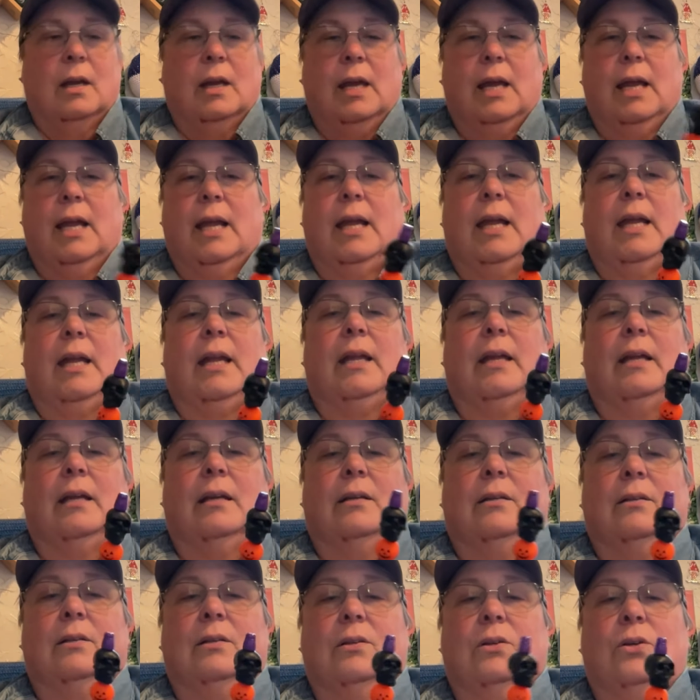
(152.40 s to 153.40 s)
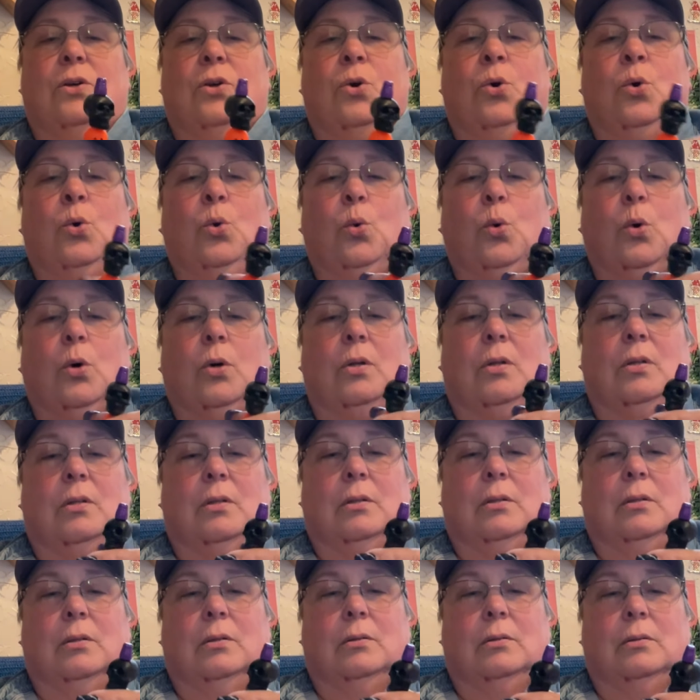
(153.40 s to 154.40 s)
a
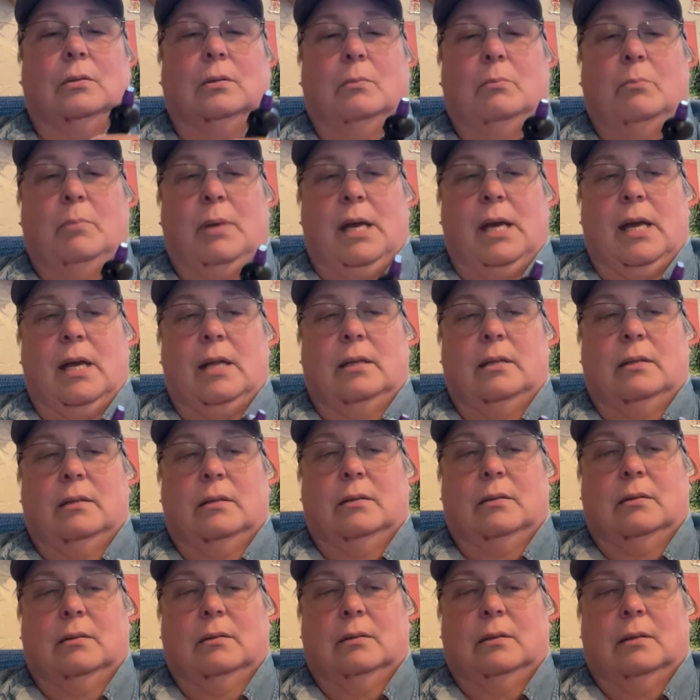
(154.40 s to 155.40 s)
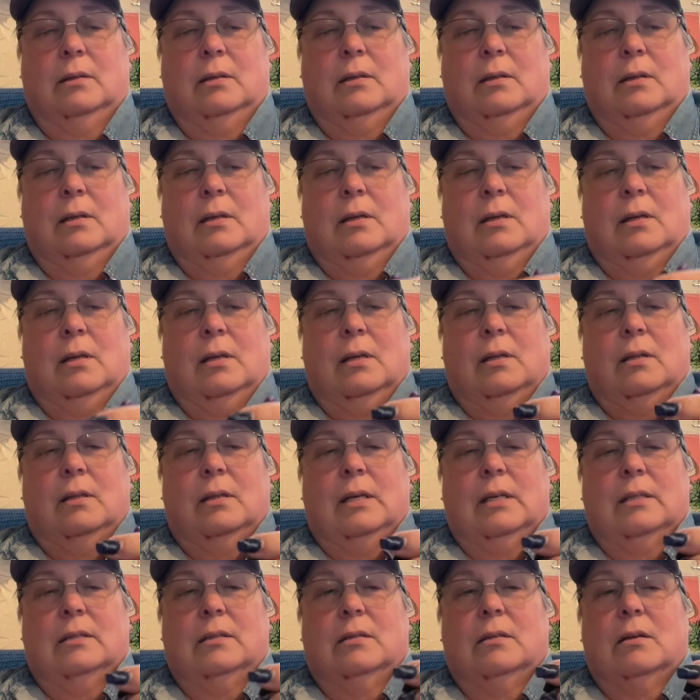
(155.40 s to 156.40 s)
cool pen
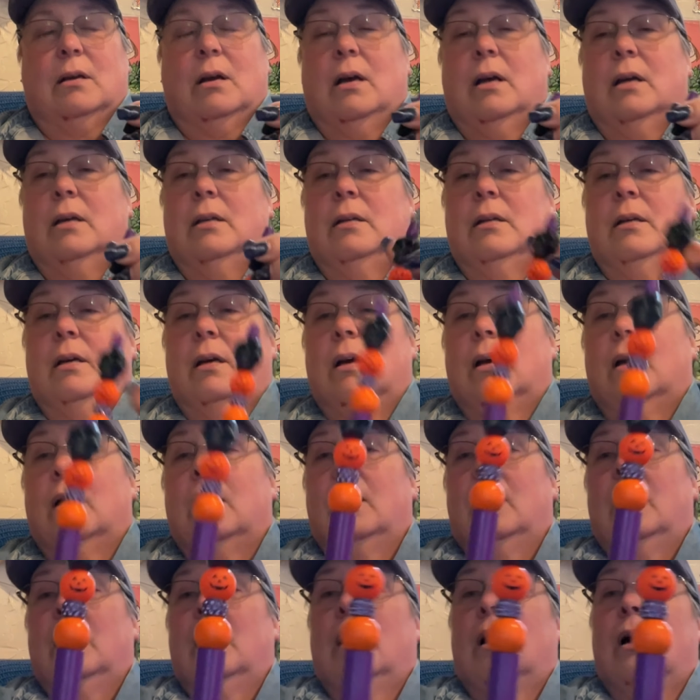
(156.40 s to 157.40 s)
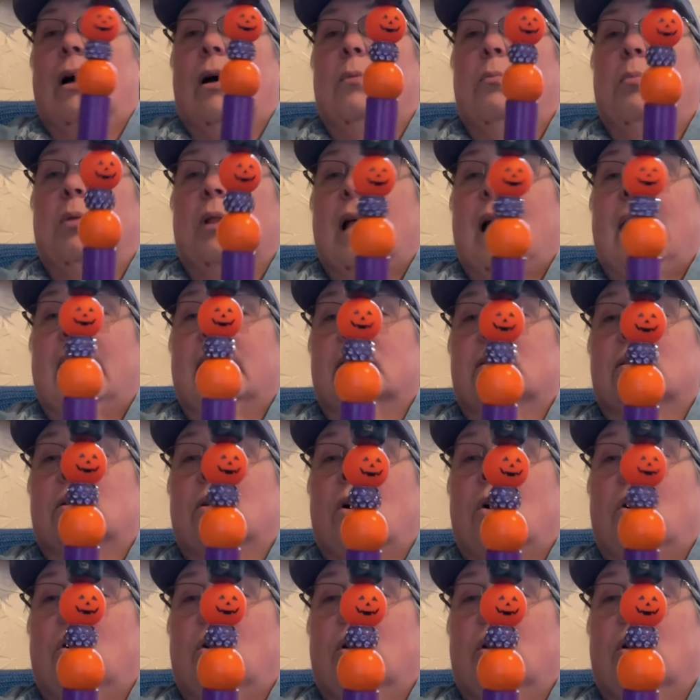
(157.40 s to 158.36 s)
that's got a black skull